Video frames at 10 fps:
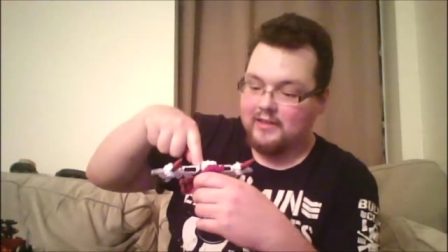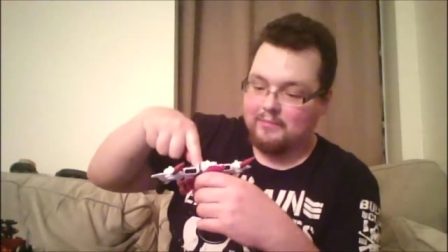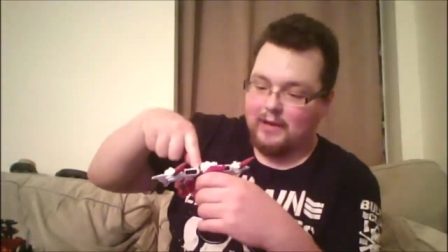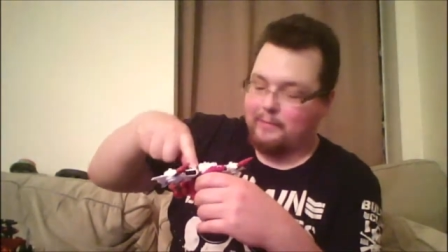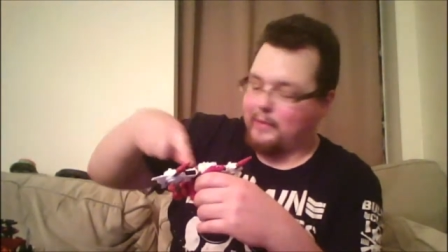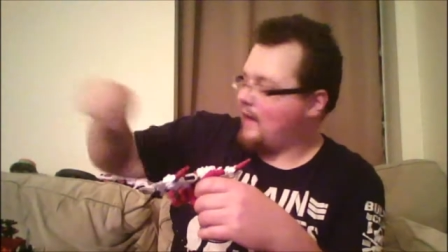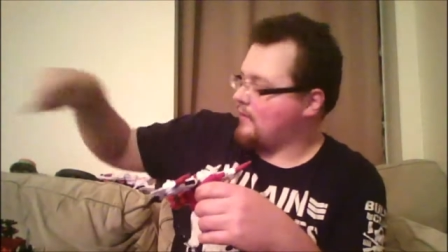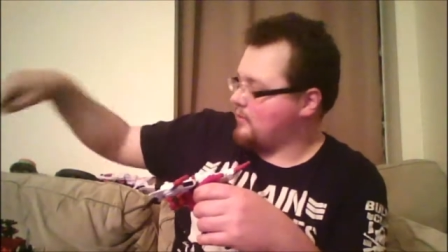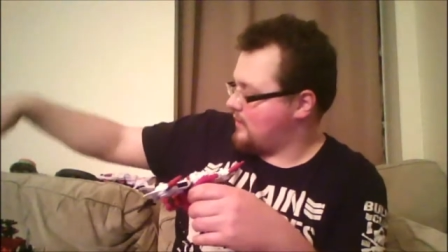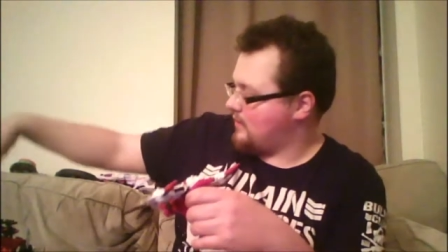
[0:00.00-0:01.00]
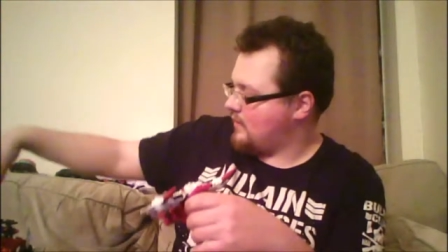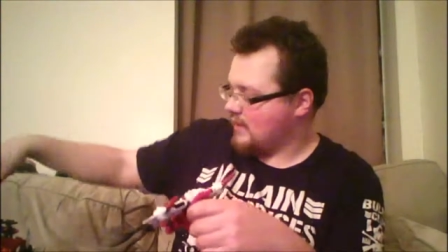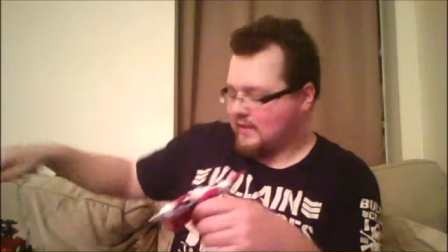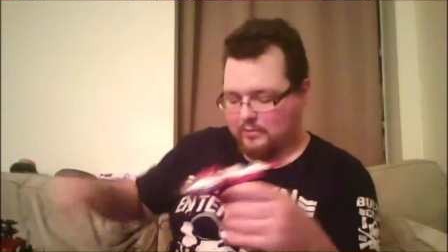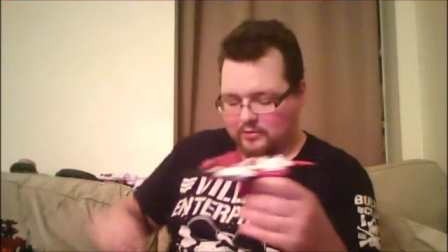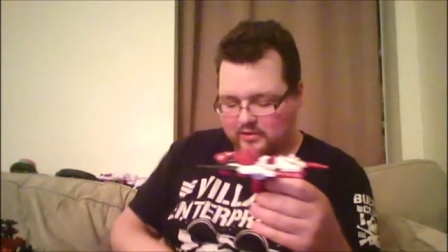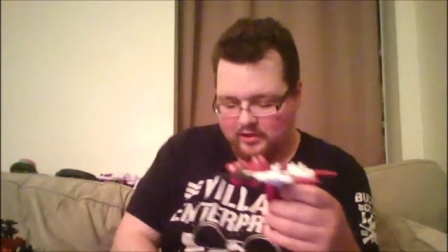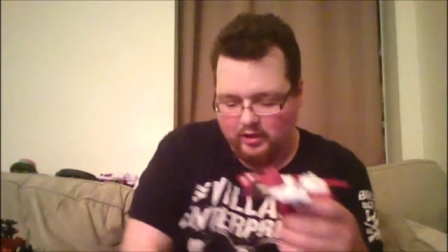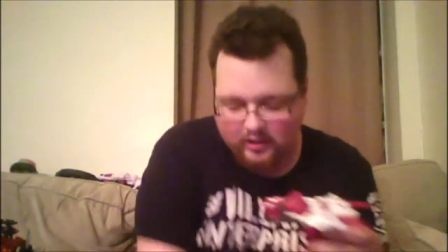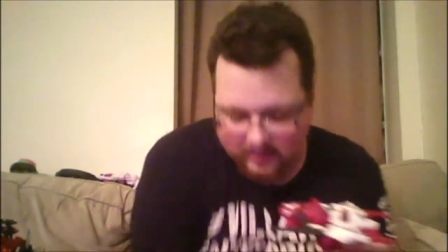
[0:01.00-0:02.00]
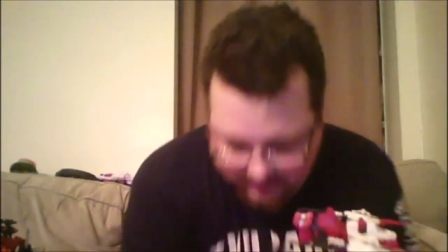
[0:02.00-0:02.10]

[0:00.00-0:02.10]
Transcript: by panels as opposed to Cog.